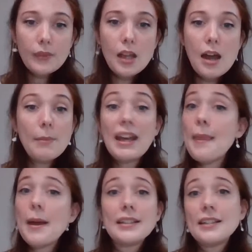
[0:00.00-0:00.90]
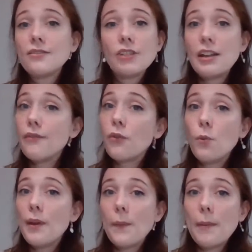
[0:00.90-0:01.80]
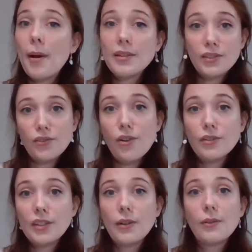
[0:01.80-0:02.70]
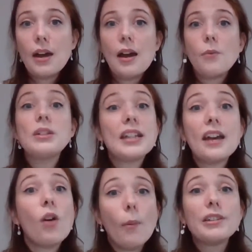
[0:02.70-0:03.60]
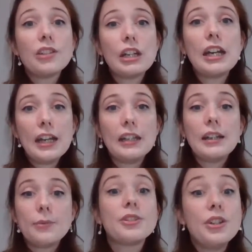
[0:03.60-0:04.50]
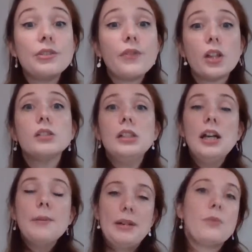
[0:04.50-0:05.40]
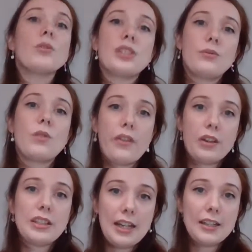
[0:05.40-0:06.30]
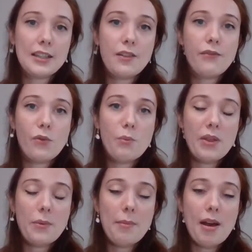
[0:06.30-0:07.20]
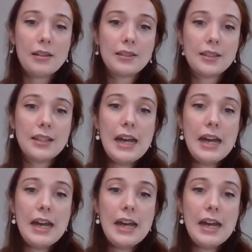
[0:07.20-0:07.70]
Again, that didn't really inform whether we passed or not, so we did get comments on it and it was useful, but it wasn't one of those things that informed whether we passed.